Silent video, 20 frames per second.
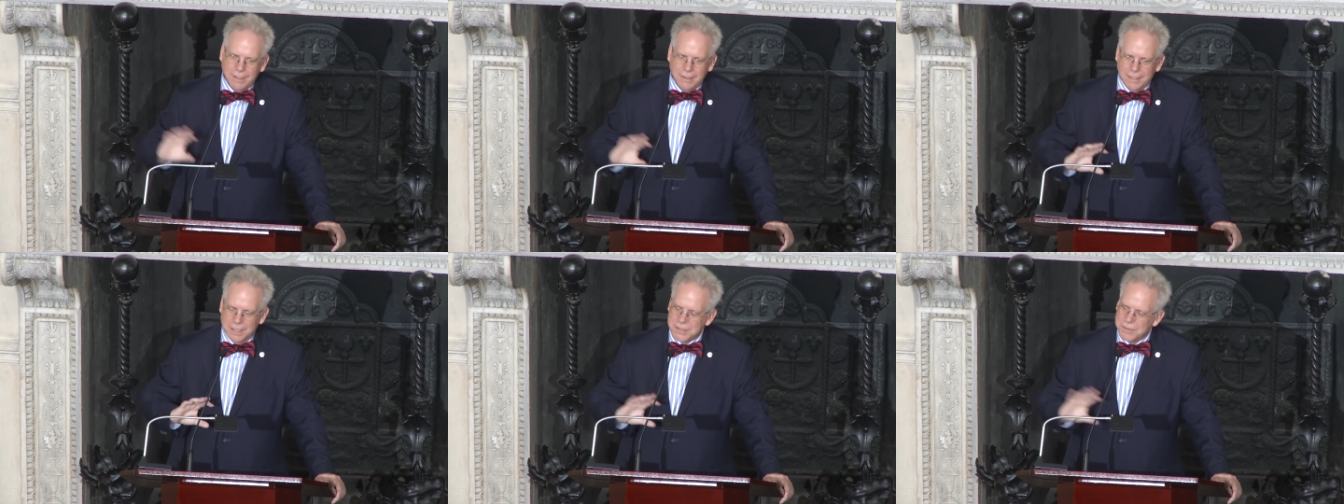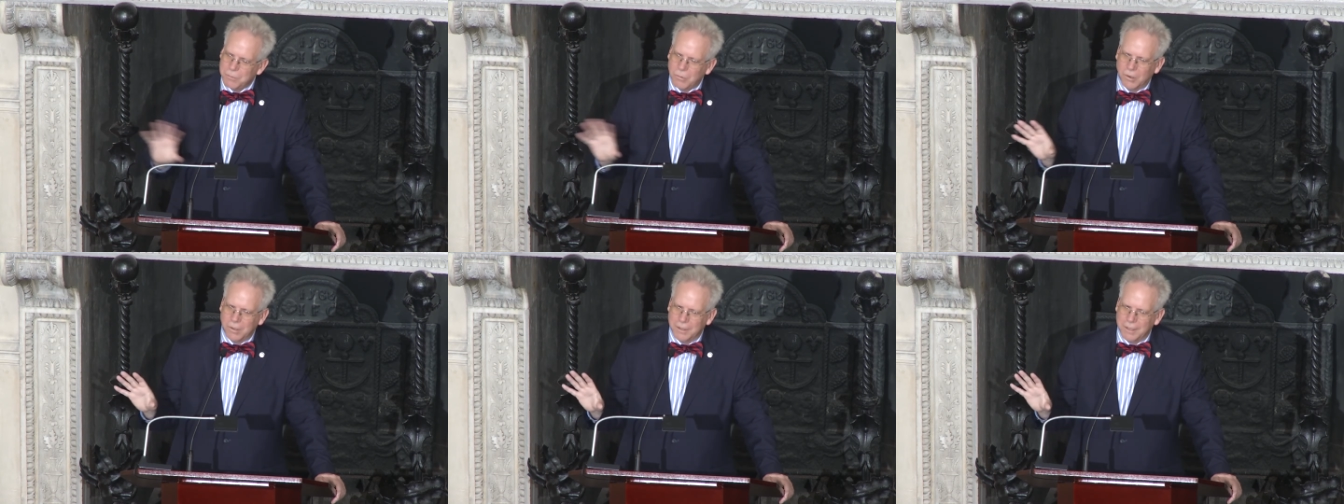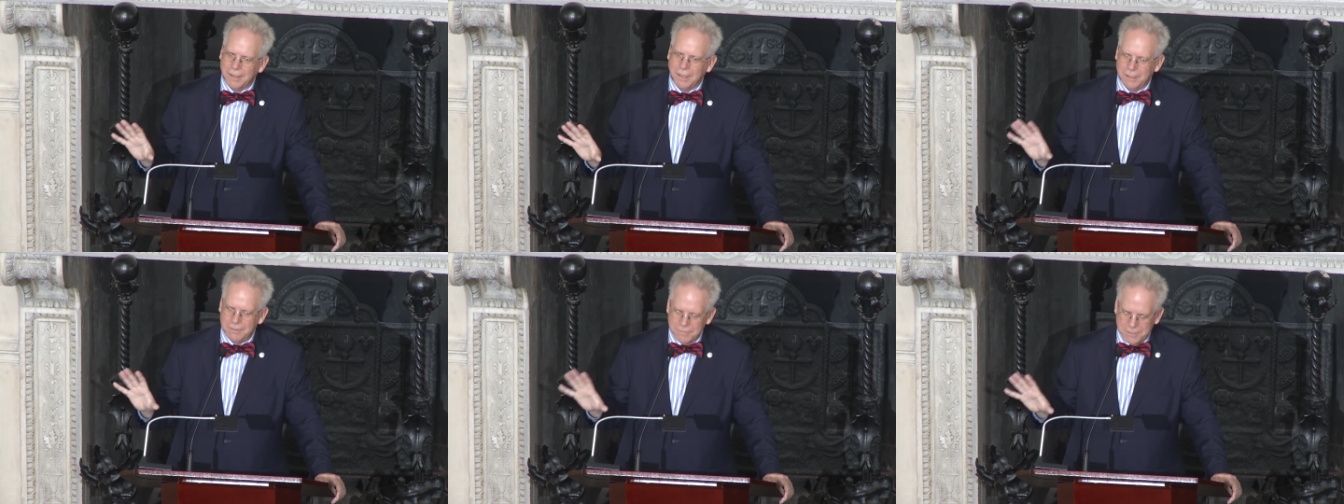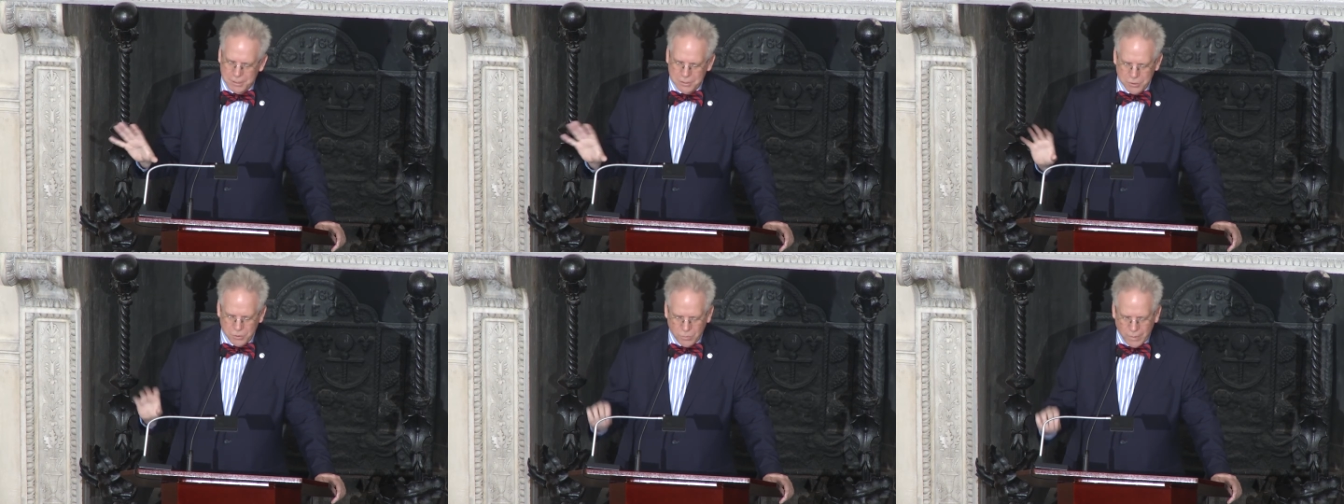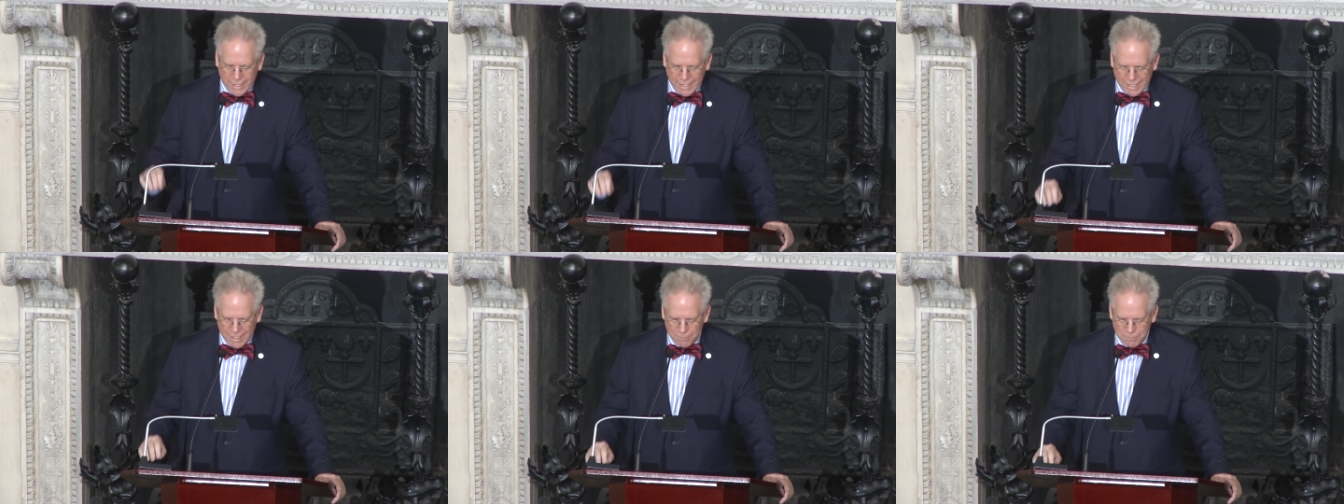that's more than lived in New
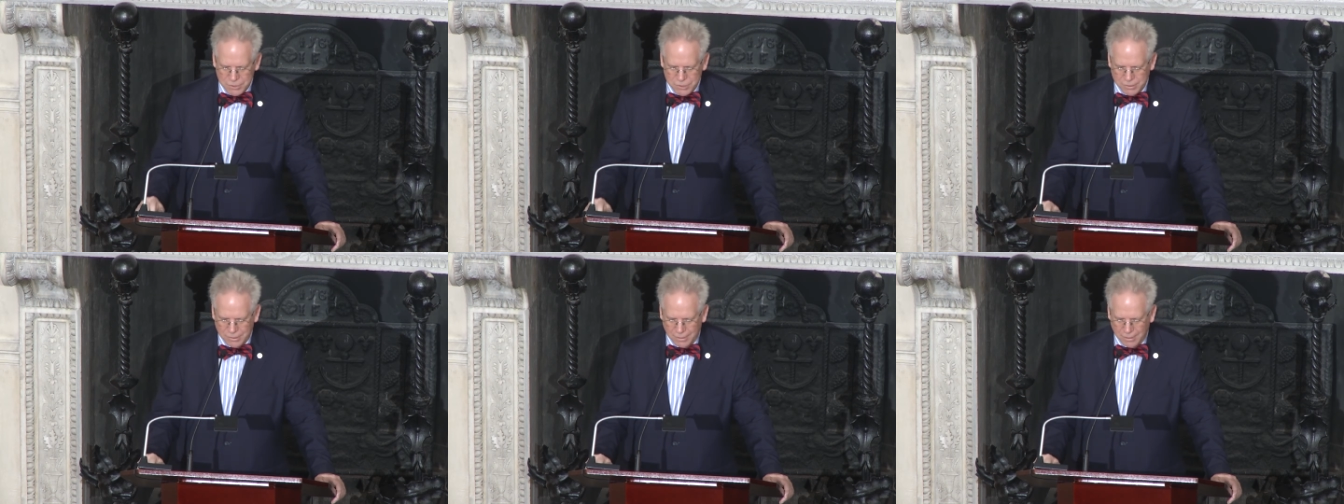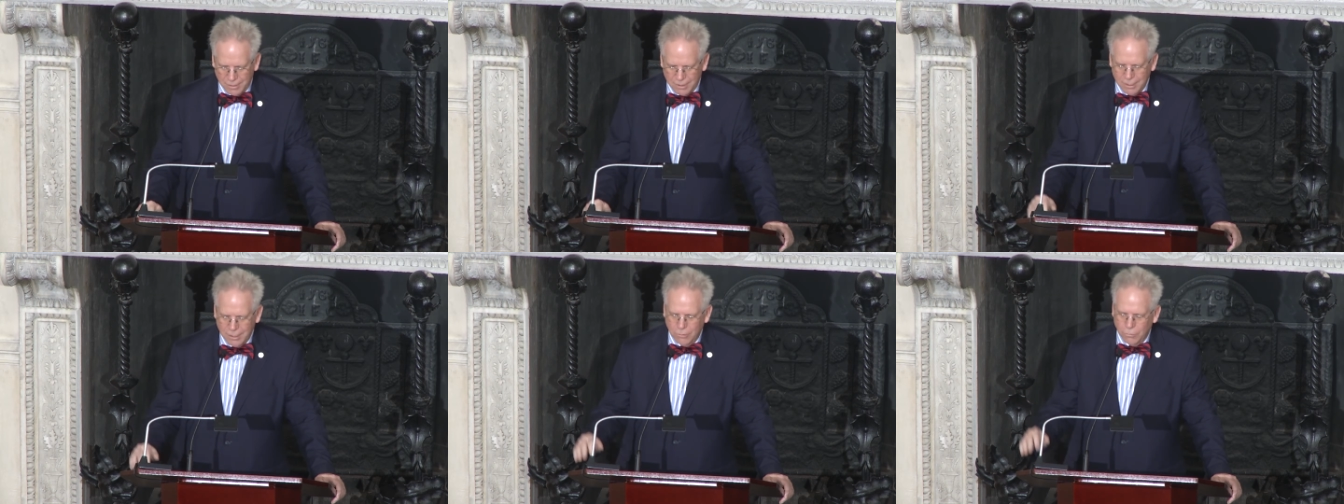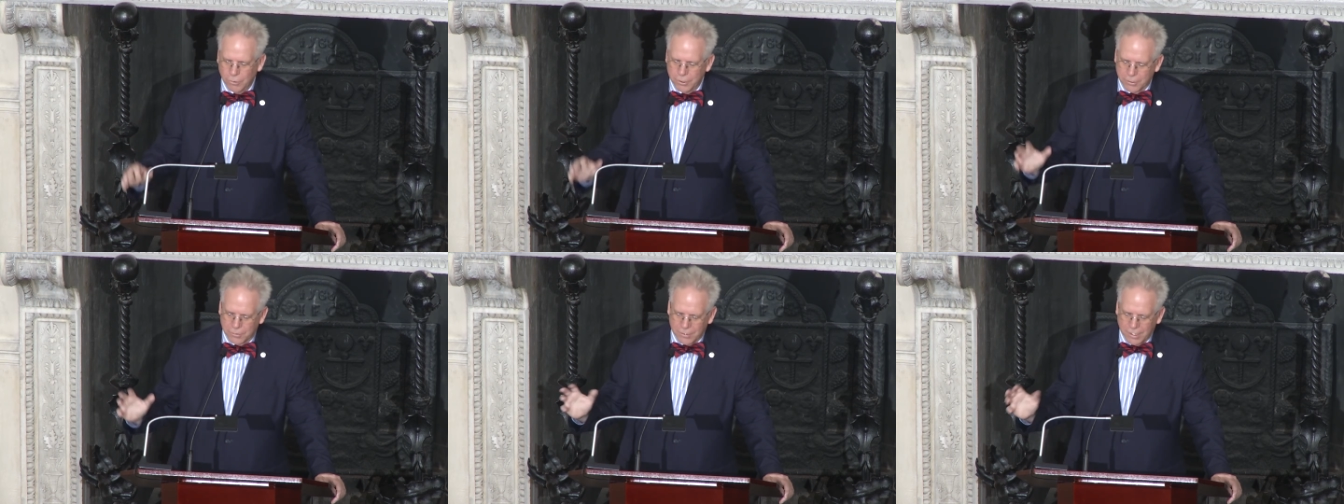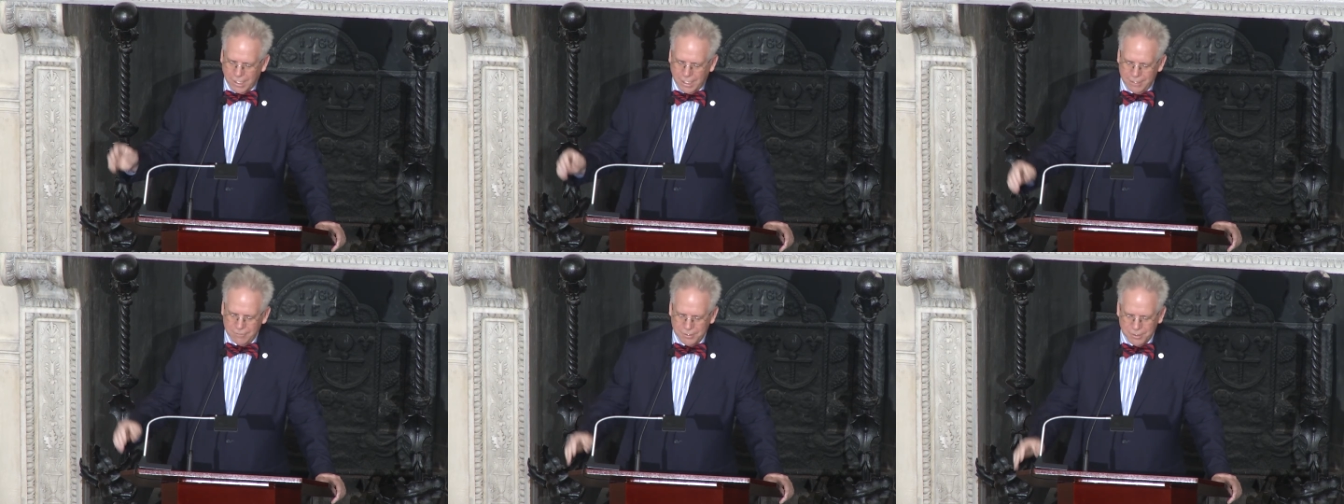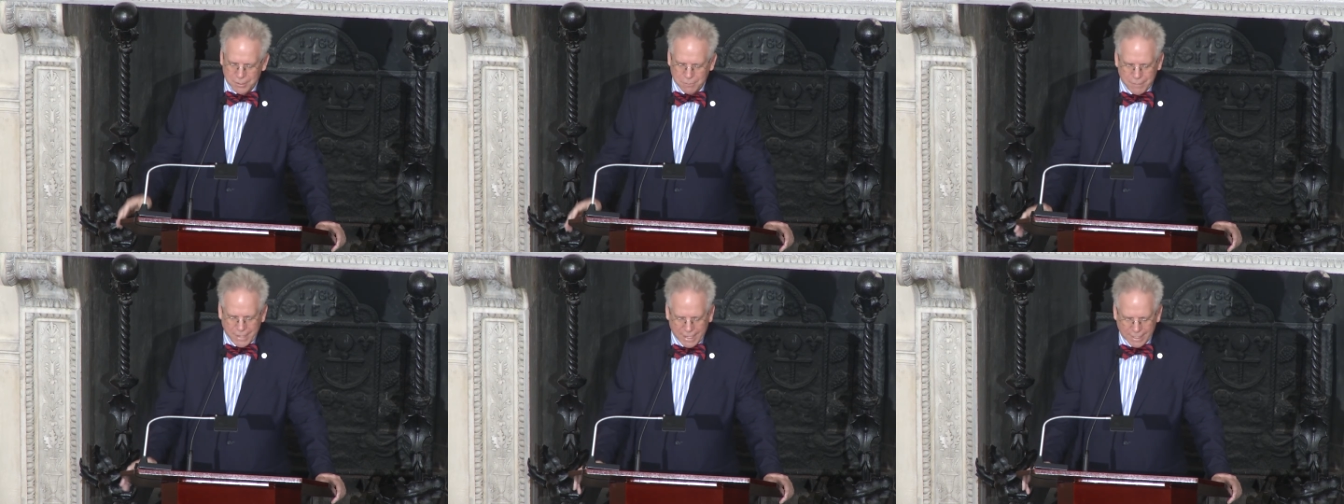Hampshire, would arrive in
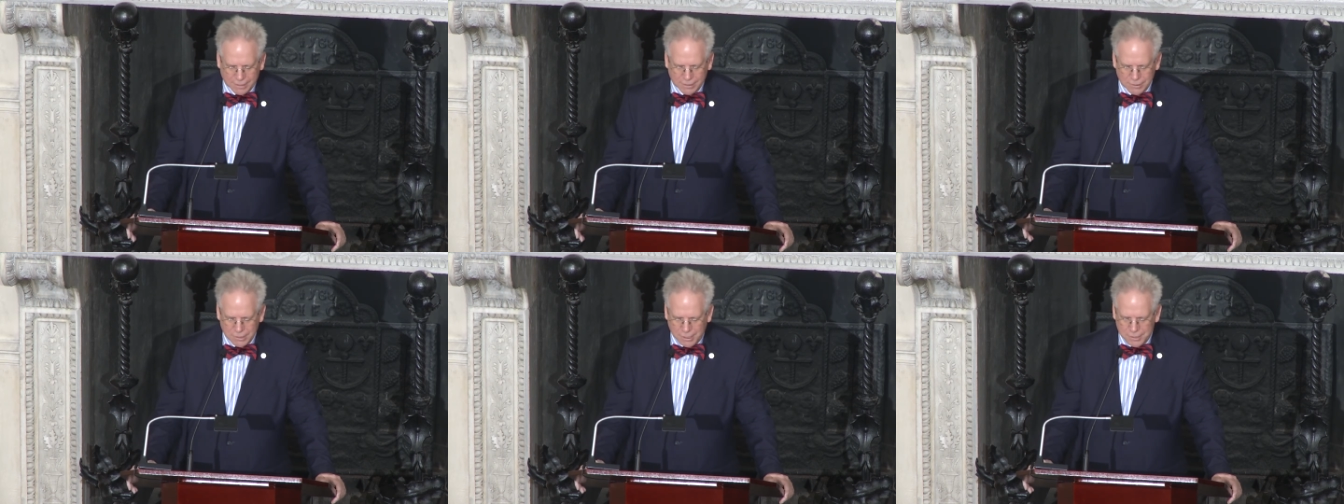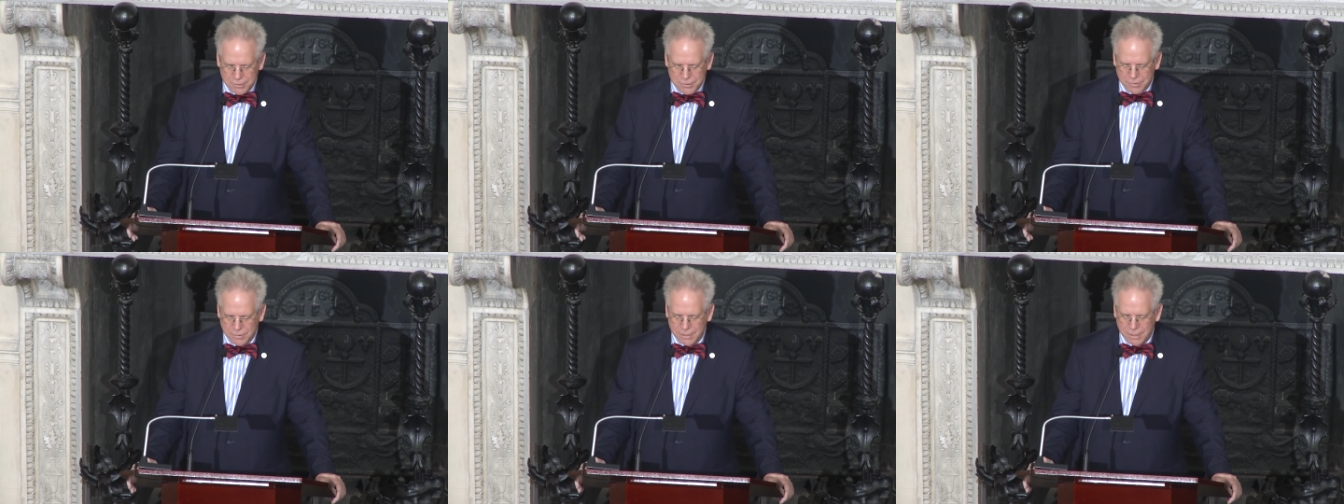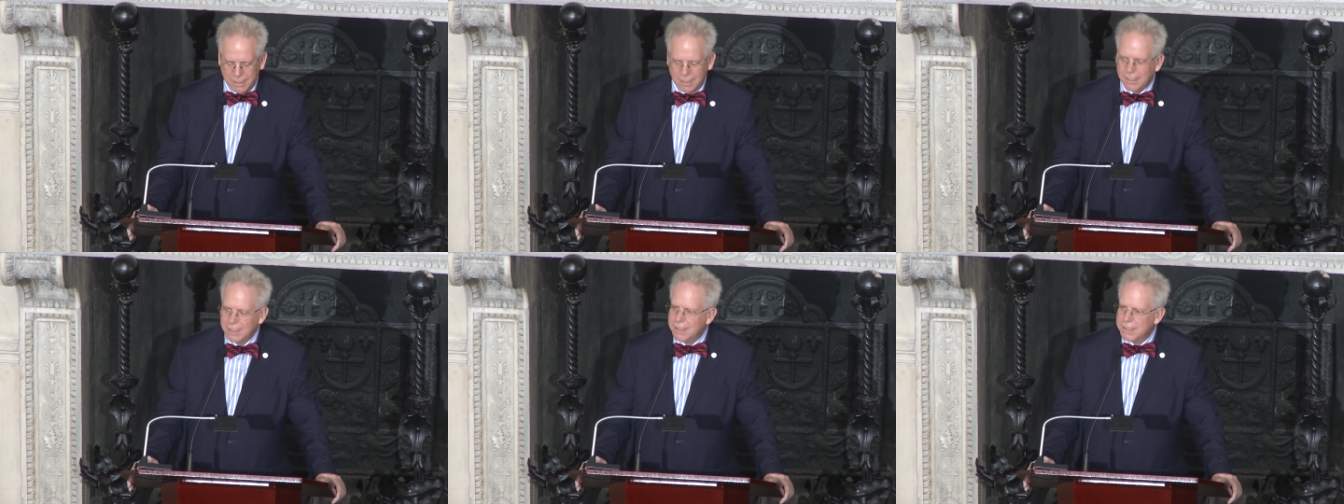the backcountry,